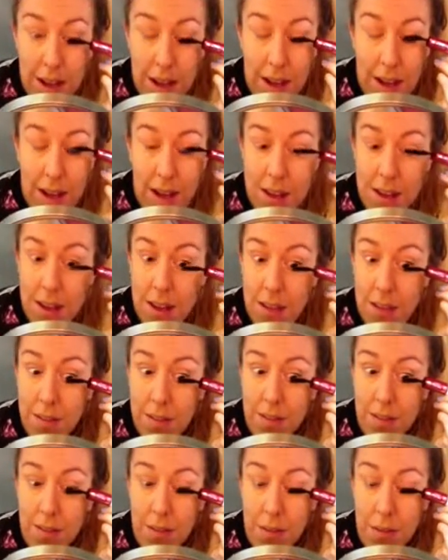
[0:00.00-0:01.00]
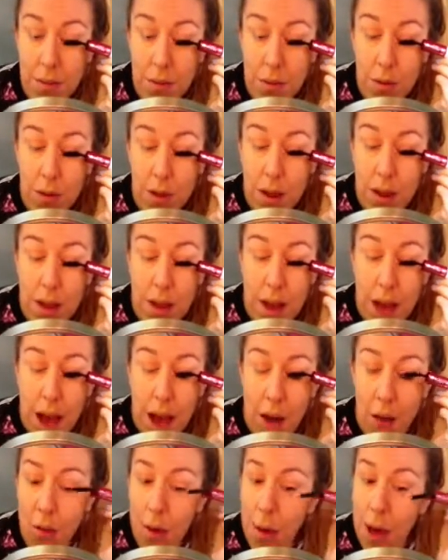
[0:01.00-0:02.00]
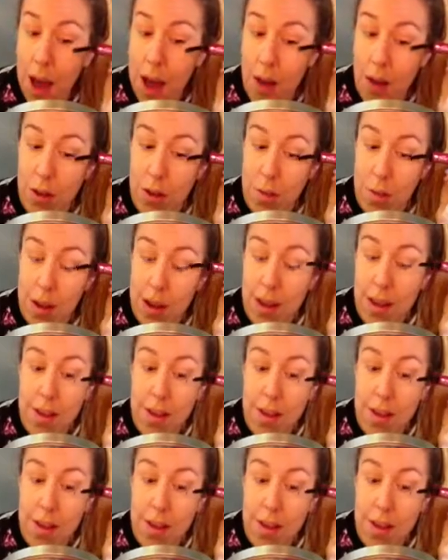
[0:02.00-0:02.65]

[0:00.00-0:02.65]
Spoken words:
It doesn't, I don't know how to explain it.